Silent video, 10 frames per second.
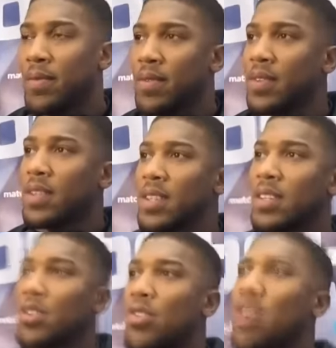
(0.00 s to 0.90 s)

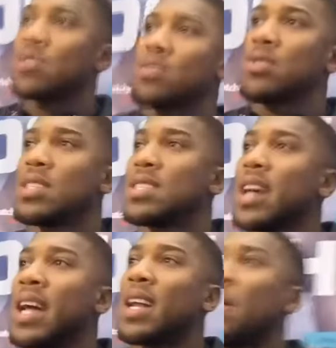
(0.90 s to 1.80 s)
Perfect. Grassroots is
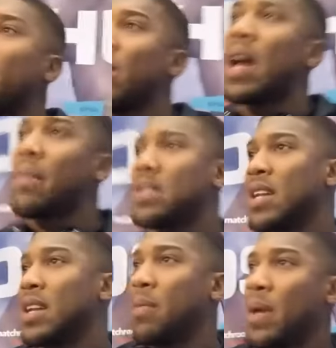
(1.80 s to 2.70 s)
ninety-nine point nine
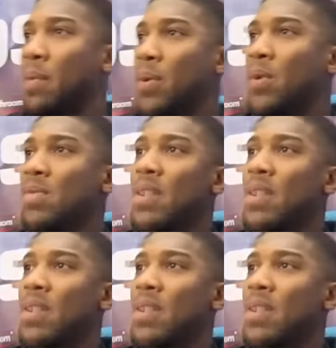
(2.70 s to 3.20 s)
percent of the people.